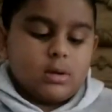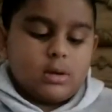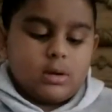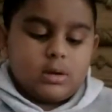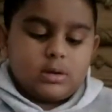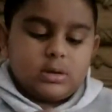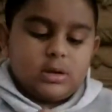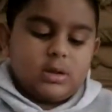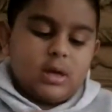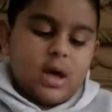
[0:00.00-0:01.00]
into
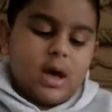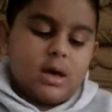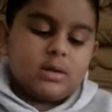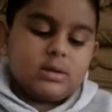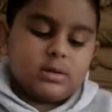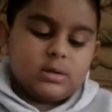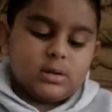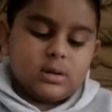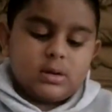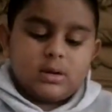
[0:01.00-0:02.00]
that,
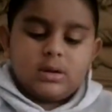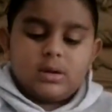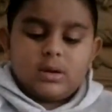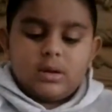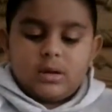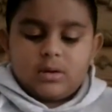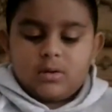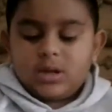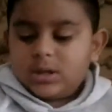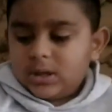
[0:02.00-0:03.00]

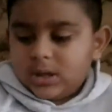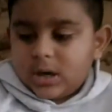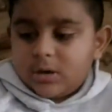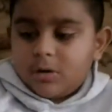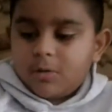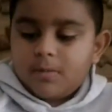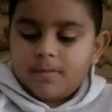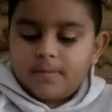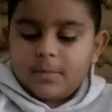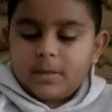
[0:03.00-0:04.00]
crease it down,
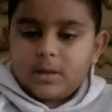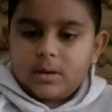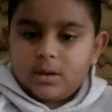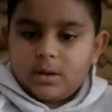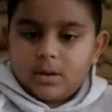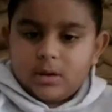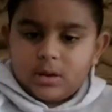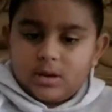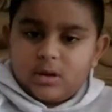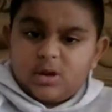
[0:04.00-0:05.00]

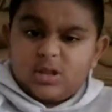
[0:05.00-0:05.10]
get your